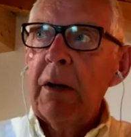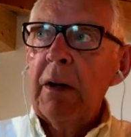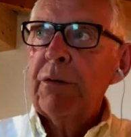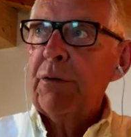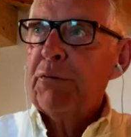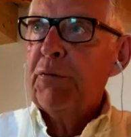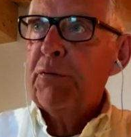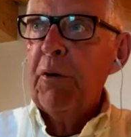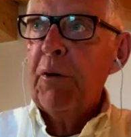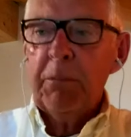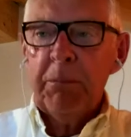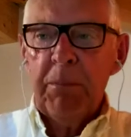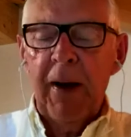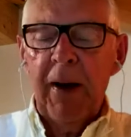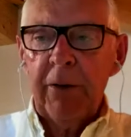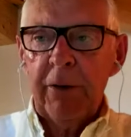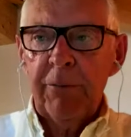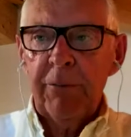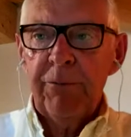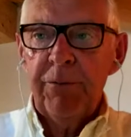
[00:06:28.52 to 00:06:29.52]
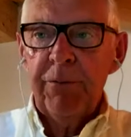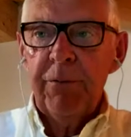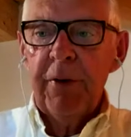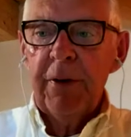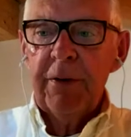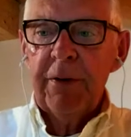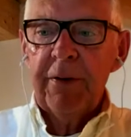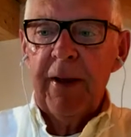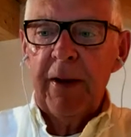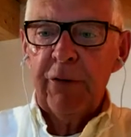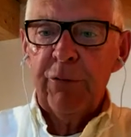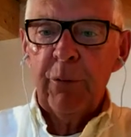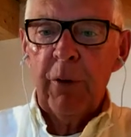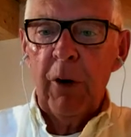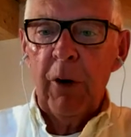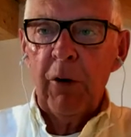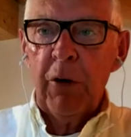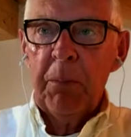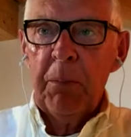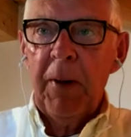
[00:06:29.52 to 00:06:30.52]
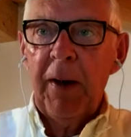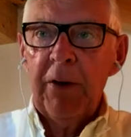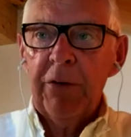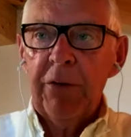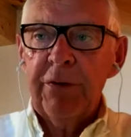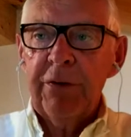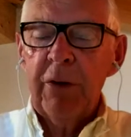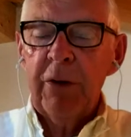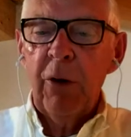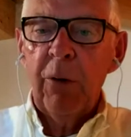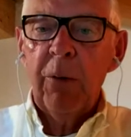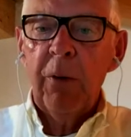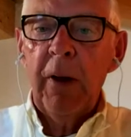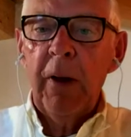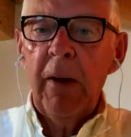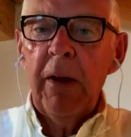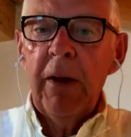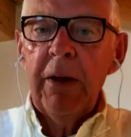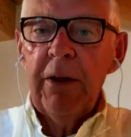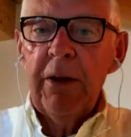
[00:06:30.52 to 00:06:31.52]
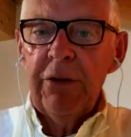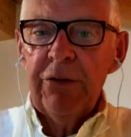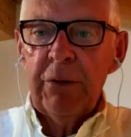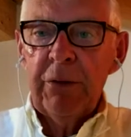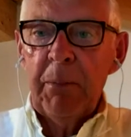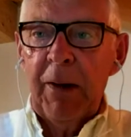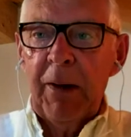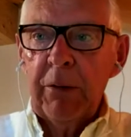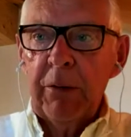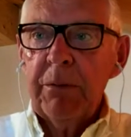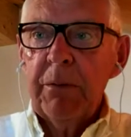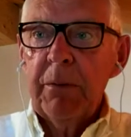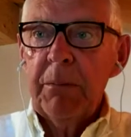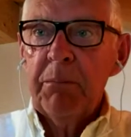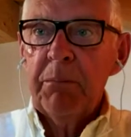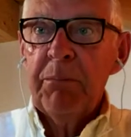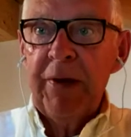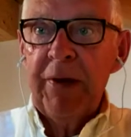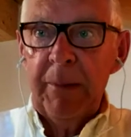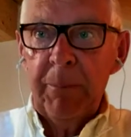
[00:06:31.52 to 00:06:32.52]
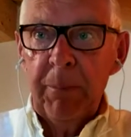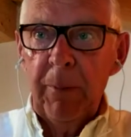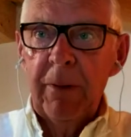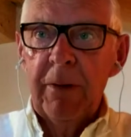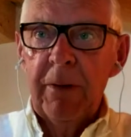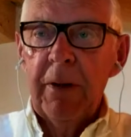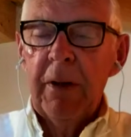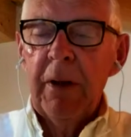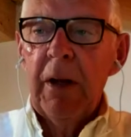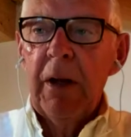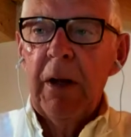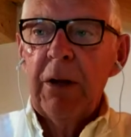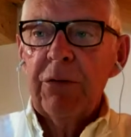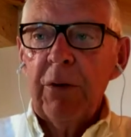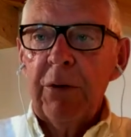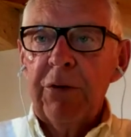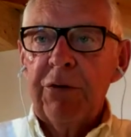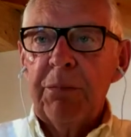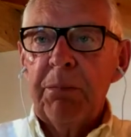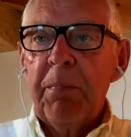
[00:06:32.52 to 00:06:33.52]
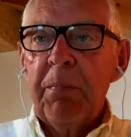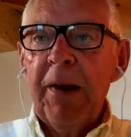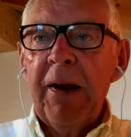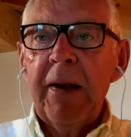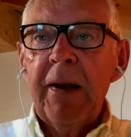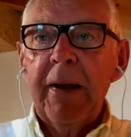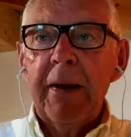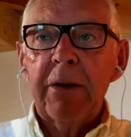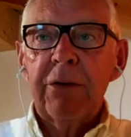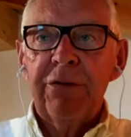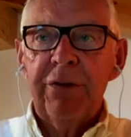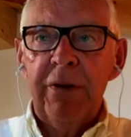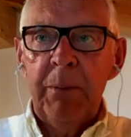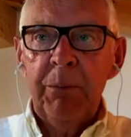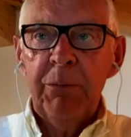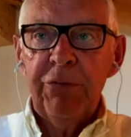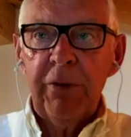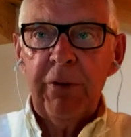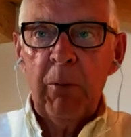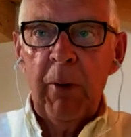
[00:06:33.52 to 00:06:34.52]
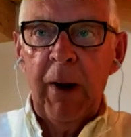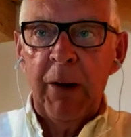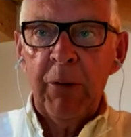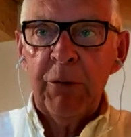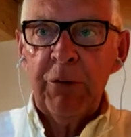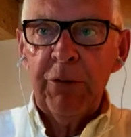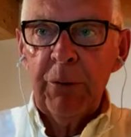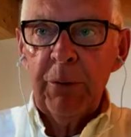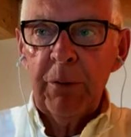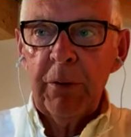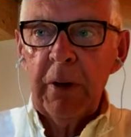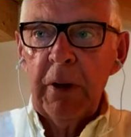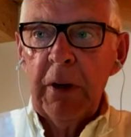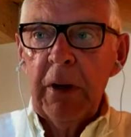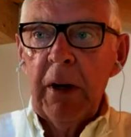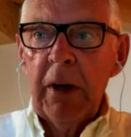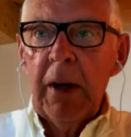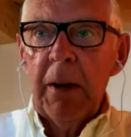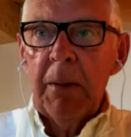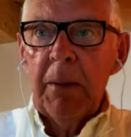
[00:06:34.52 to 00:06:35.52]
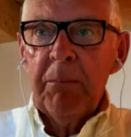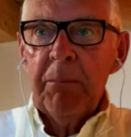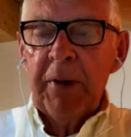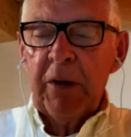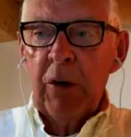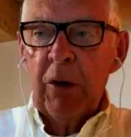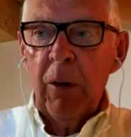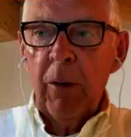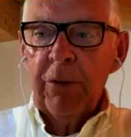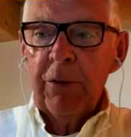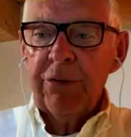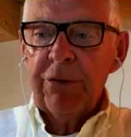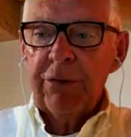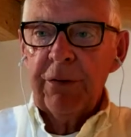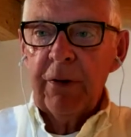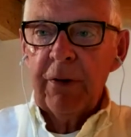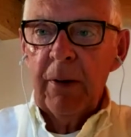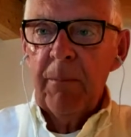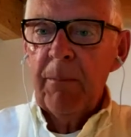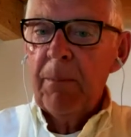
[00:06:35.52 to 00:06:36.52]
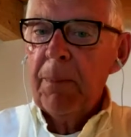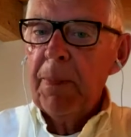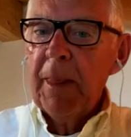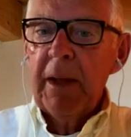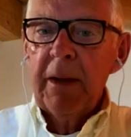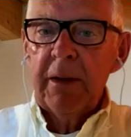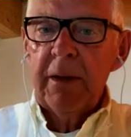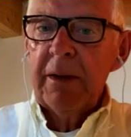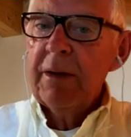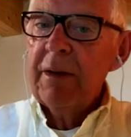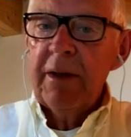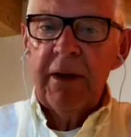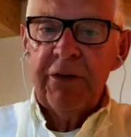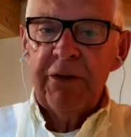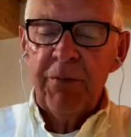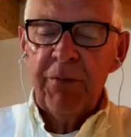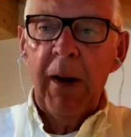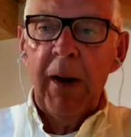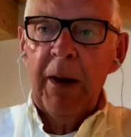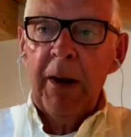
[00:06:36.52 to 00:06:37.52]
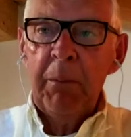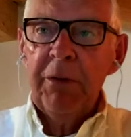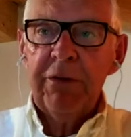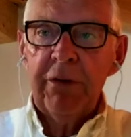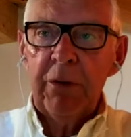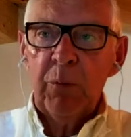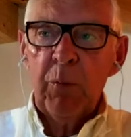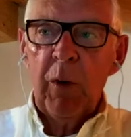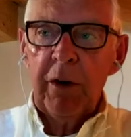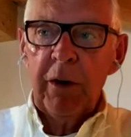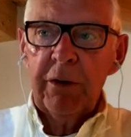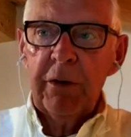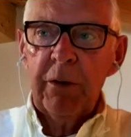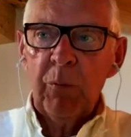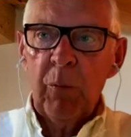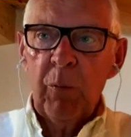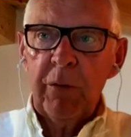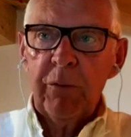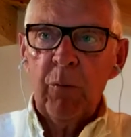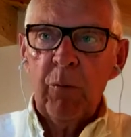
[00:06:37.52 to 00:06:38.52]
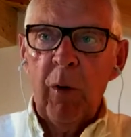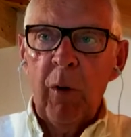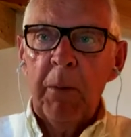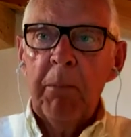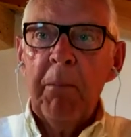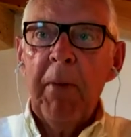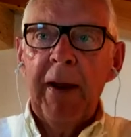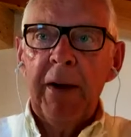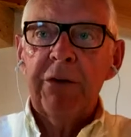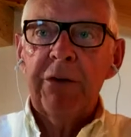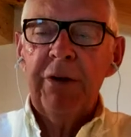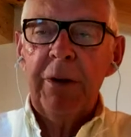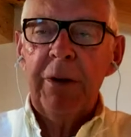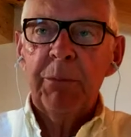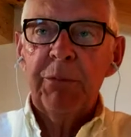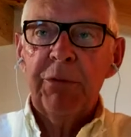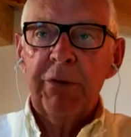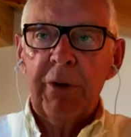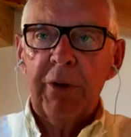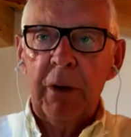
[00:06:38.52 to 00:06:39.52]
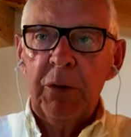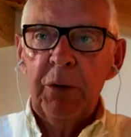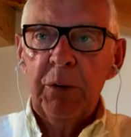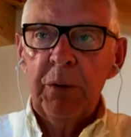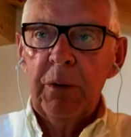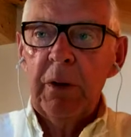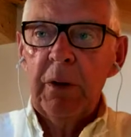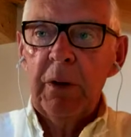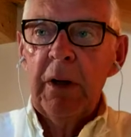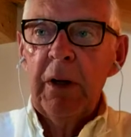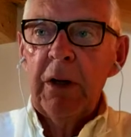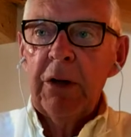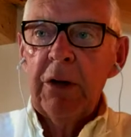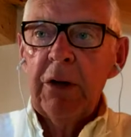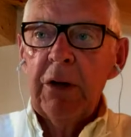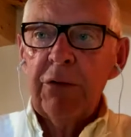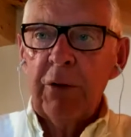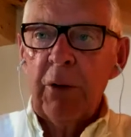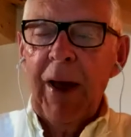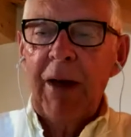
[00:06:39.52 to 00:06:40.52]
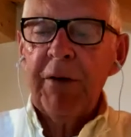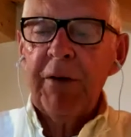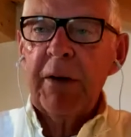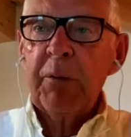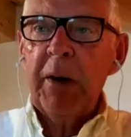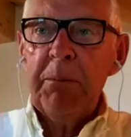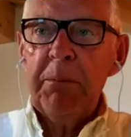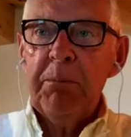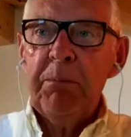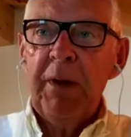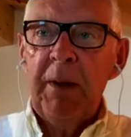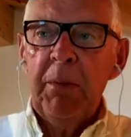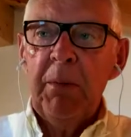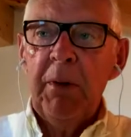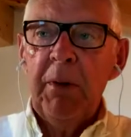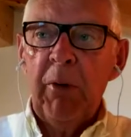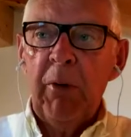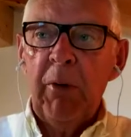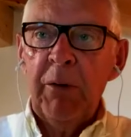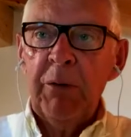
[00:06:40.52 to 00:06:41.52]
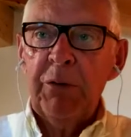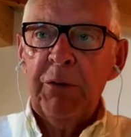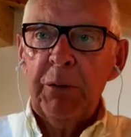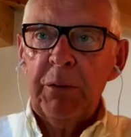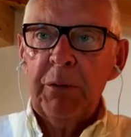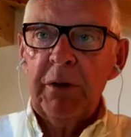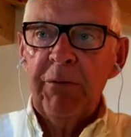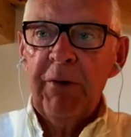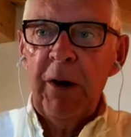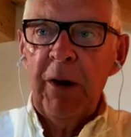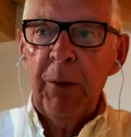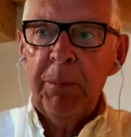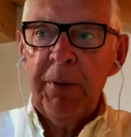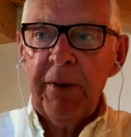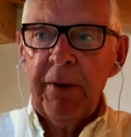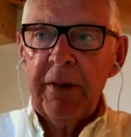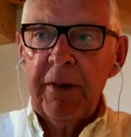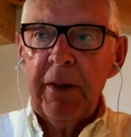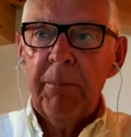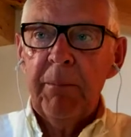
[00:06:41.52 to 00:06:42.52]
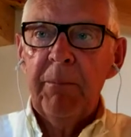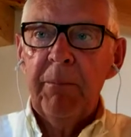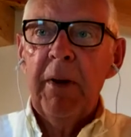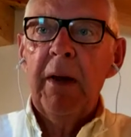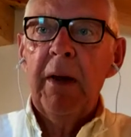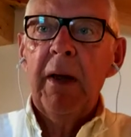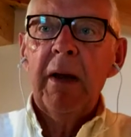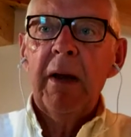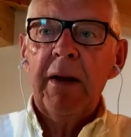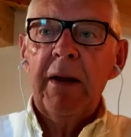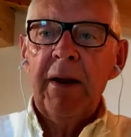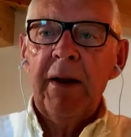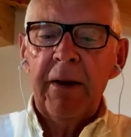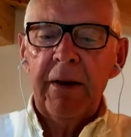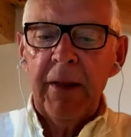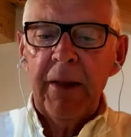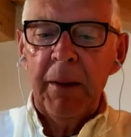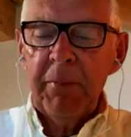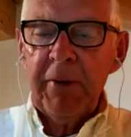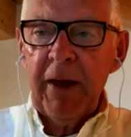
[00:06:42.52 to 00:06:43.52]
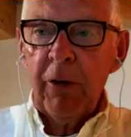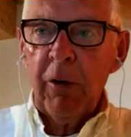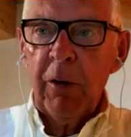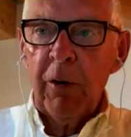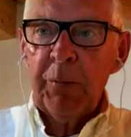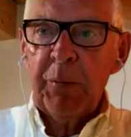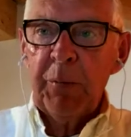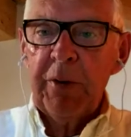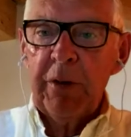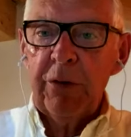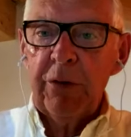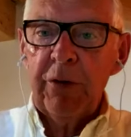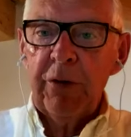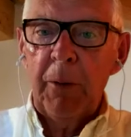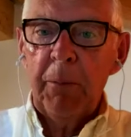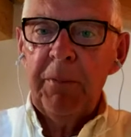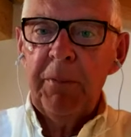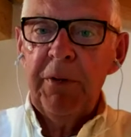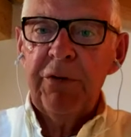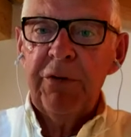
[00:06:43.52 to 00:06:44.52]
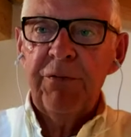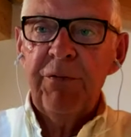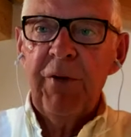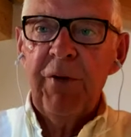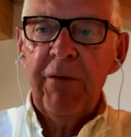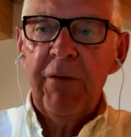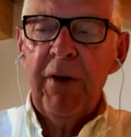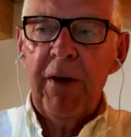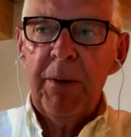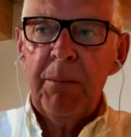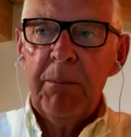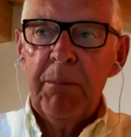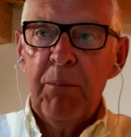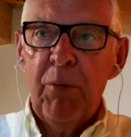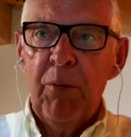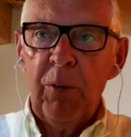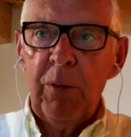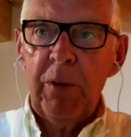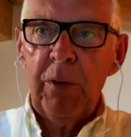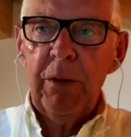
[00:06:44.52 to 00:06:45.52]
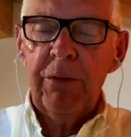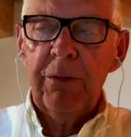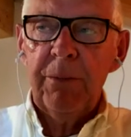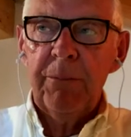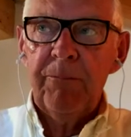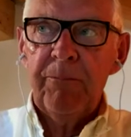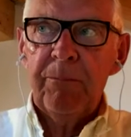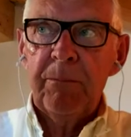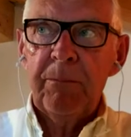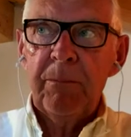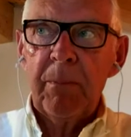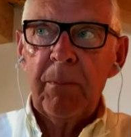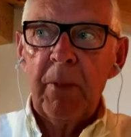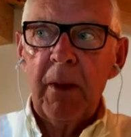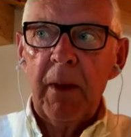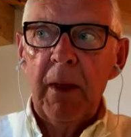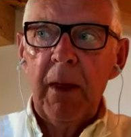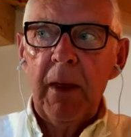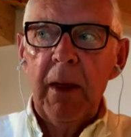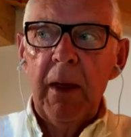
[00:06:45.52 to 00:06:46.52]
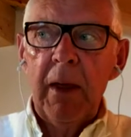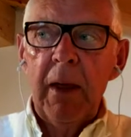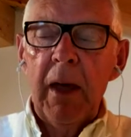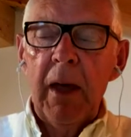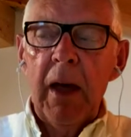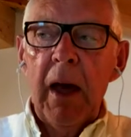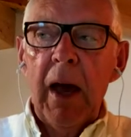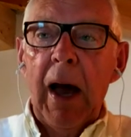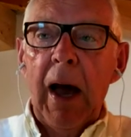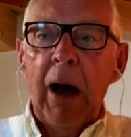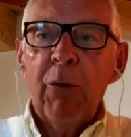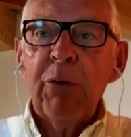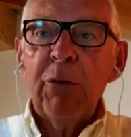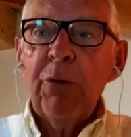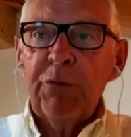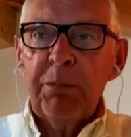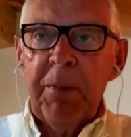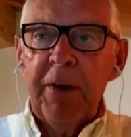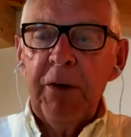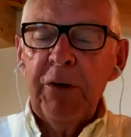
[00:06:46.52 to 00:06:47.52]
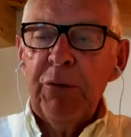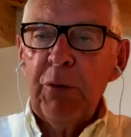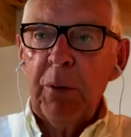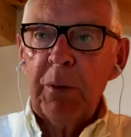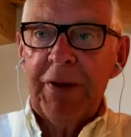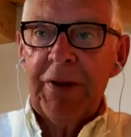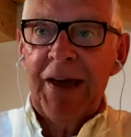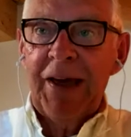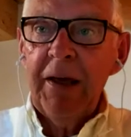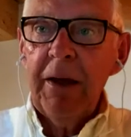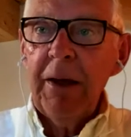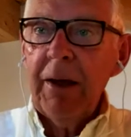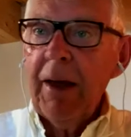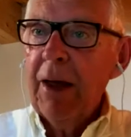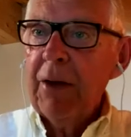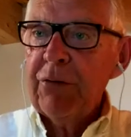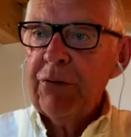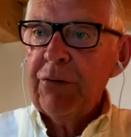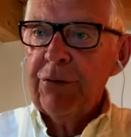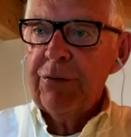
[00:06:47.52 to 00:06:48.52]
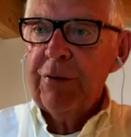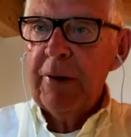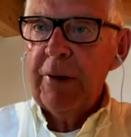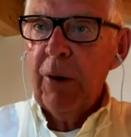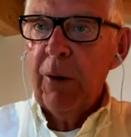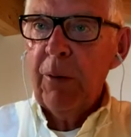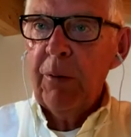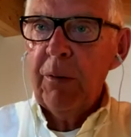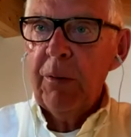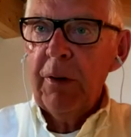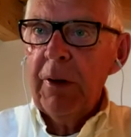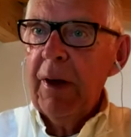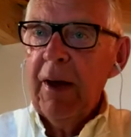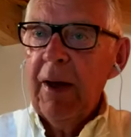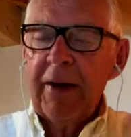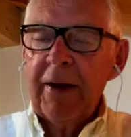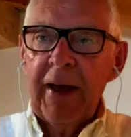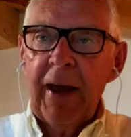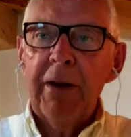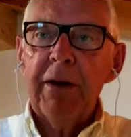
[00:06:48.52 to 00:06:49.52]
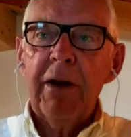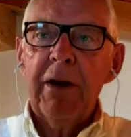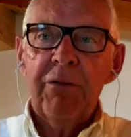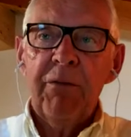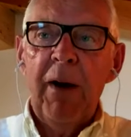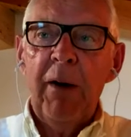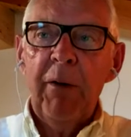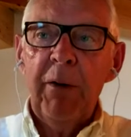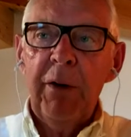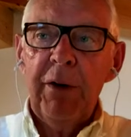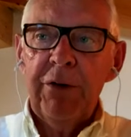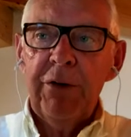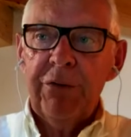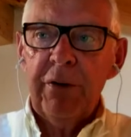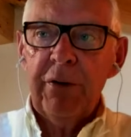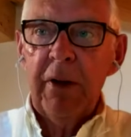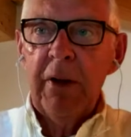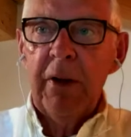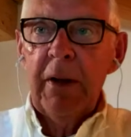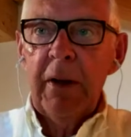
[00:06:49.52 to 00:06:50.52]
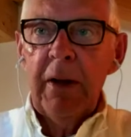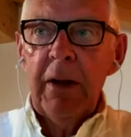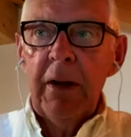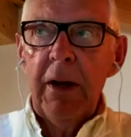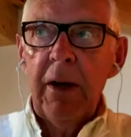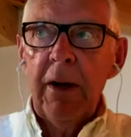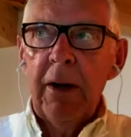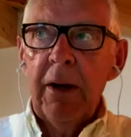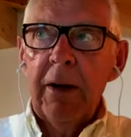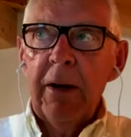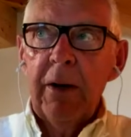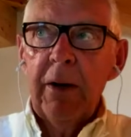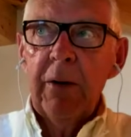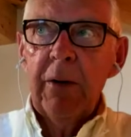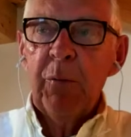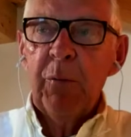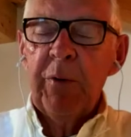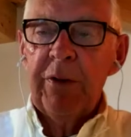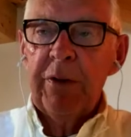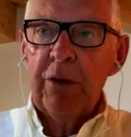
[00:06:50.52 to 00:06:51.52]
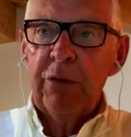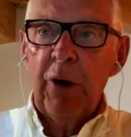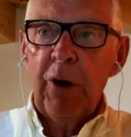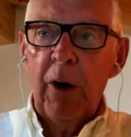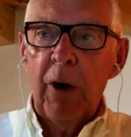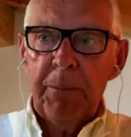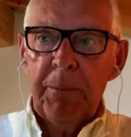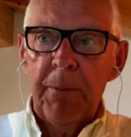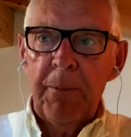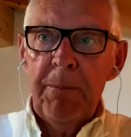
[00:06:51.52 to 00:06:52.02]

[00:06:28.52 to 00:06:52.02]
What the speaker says: The third part of that should occupy CEO is about people. So it's building teams around you, because it's very limited what one-man teams can do. So having great people around you, developing them, letting them get on with the job is very, very important. How do you spend your day as a CEO? Again, it varies with the job.